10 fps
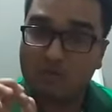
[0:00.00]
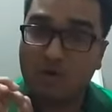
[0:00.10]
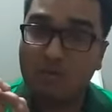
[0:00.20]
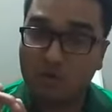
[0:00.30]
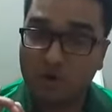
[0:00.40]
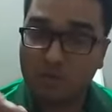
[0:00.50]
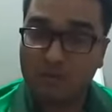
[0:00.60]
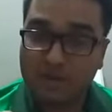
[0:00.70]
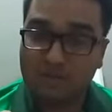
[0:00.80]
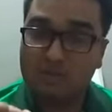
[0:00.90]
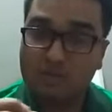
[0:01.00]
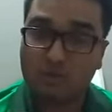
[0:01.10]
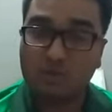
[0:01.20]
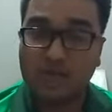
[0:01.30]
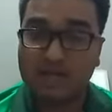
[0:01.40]
form government
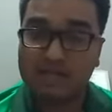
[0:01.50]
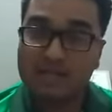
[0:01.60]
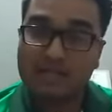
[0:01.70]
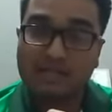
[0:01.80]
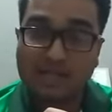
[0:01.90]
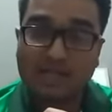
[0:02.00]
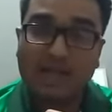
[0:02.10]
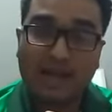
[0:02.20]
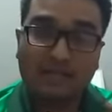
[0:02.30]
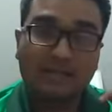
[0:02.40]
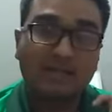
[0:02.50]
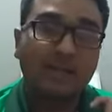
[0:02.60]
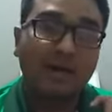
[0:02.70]
so that they can